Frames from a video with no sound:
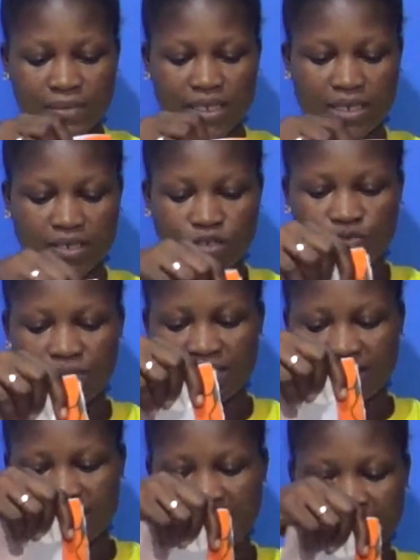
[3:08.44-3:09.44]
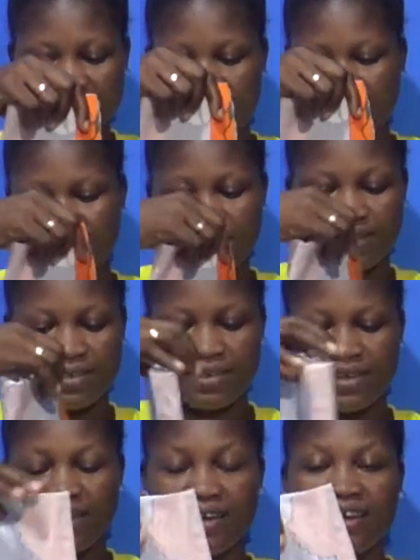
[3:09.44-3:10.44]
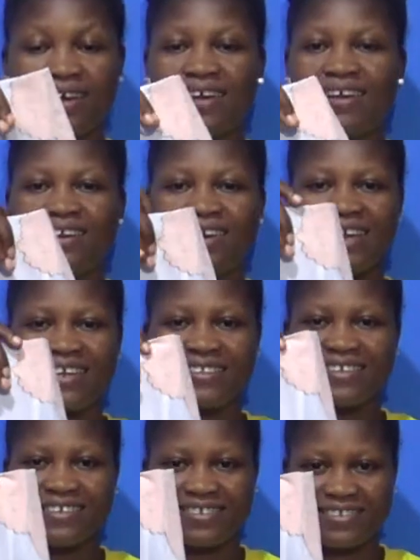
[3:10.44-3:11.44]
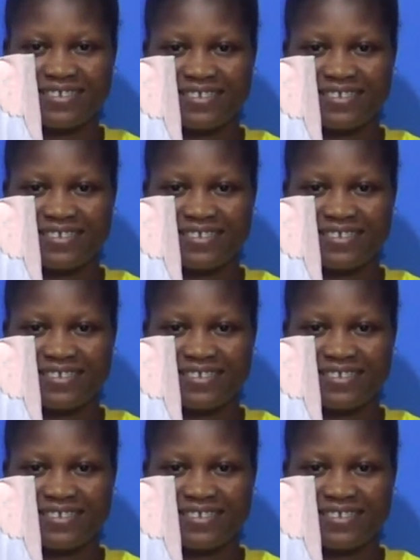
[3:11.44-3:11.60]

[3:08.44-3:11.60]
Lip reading: into a size like this.